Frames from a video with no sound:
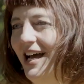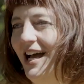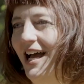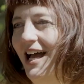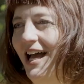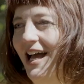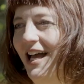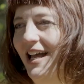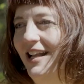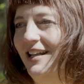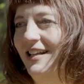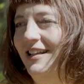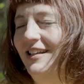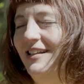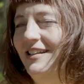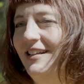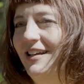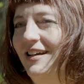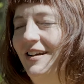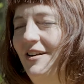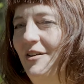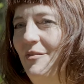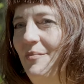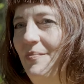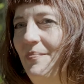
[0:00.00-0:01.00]
And
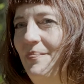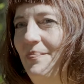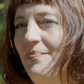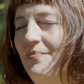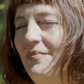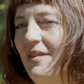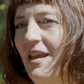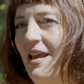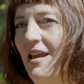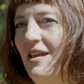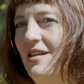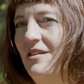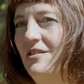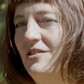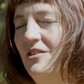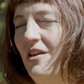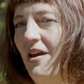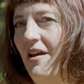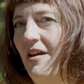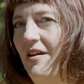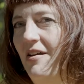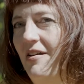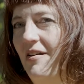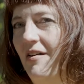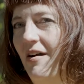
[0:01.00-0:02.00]

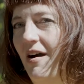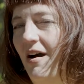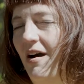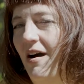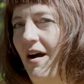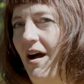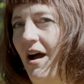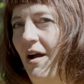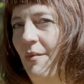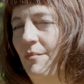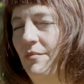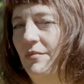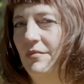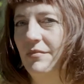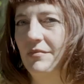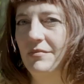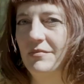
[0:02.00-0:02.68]
so I